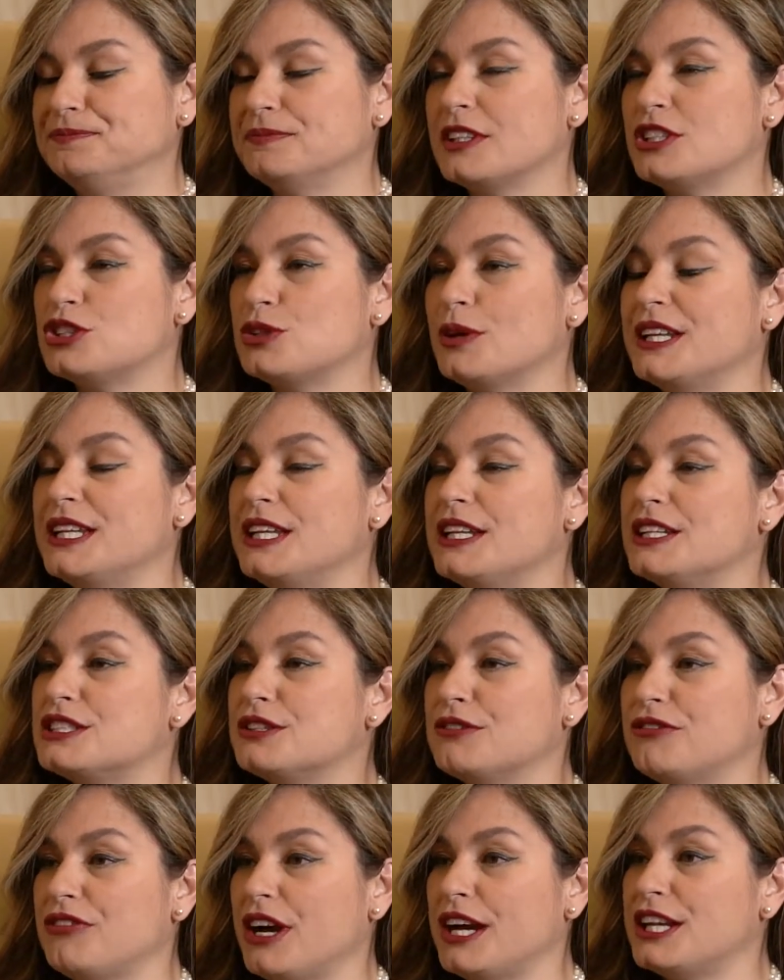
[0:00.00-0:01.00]
So I needed
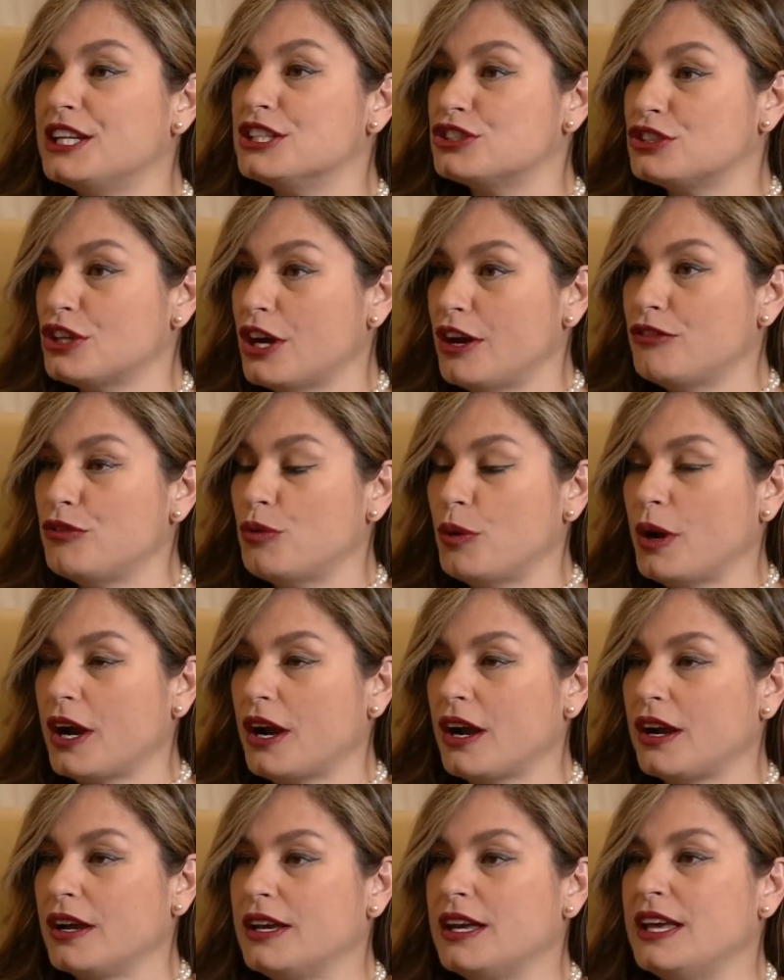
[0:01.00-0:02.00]
to find a
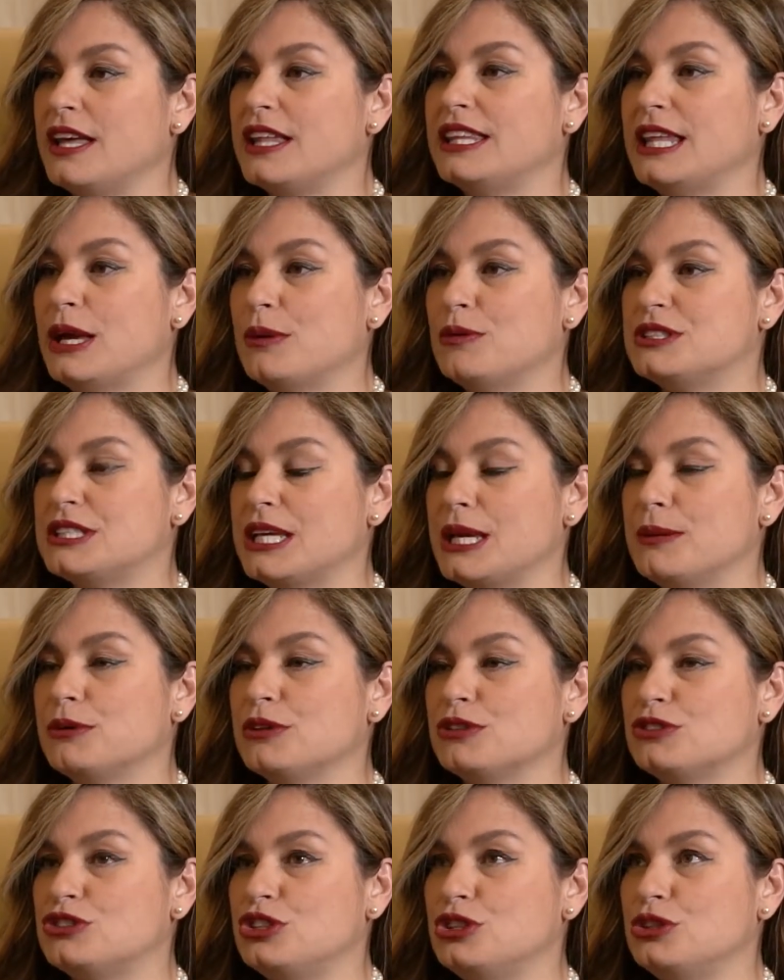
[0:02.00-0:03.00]
software that was
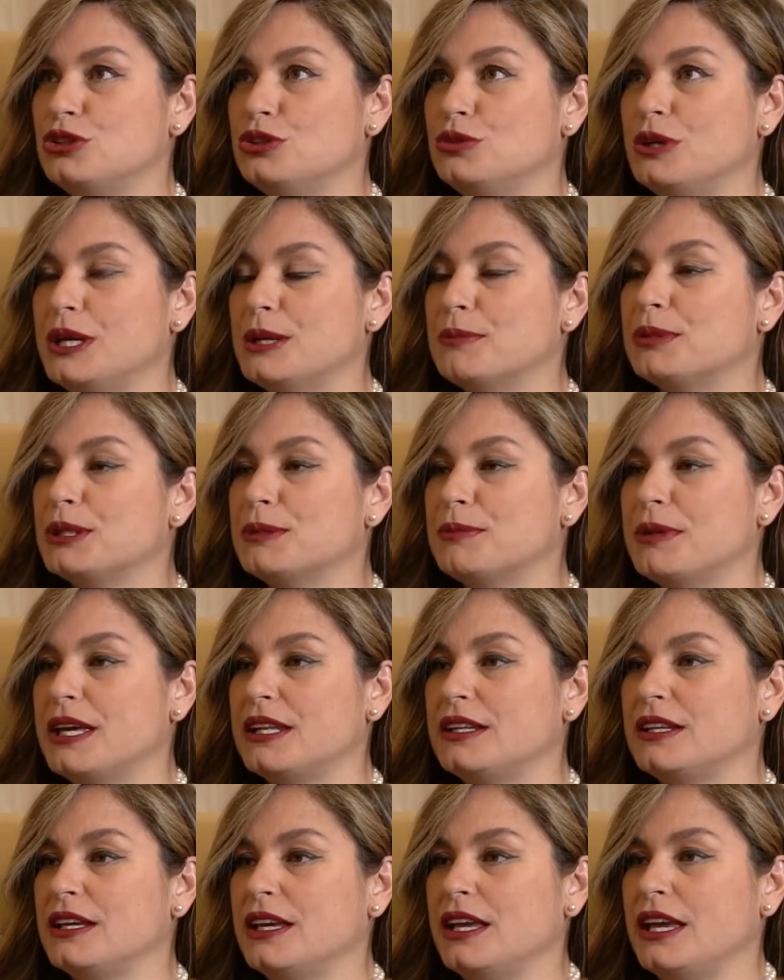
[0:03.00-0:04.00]
able to
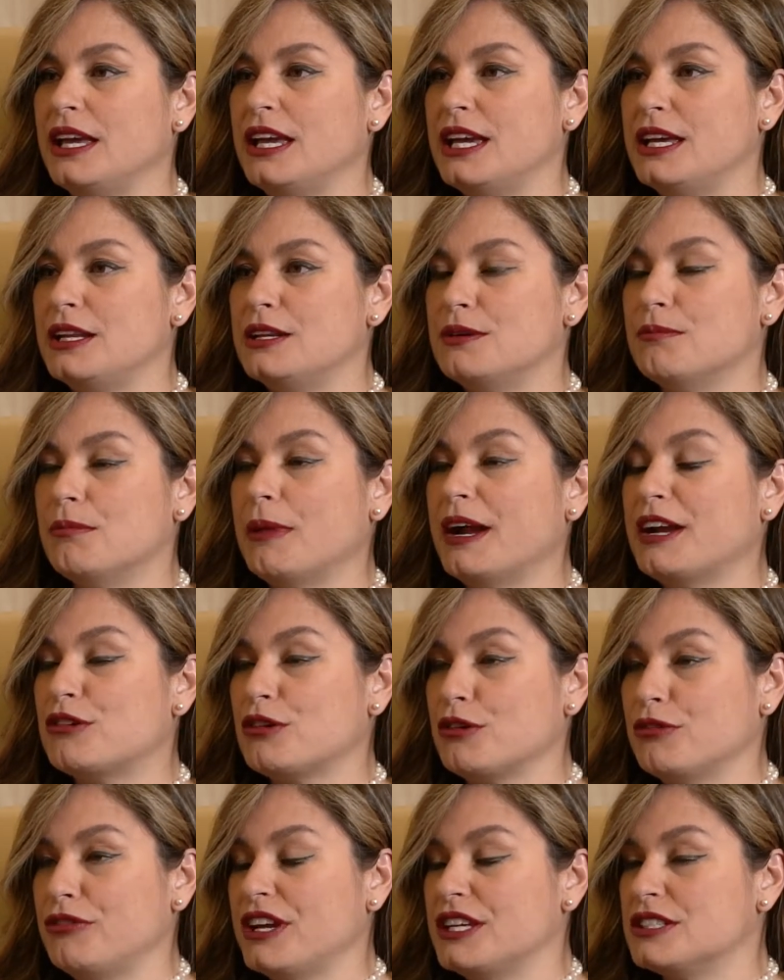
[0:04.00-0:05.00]
implement in
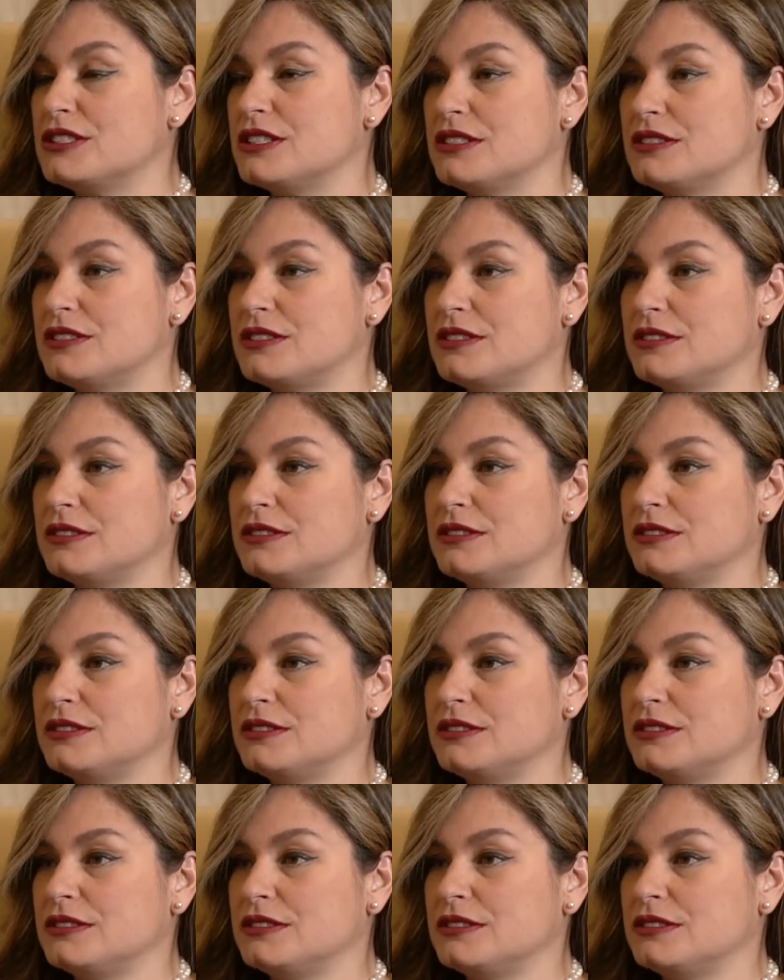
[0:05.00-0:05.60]
microphases.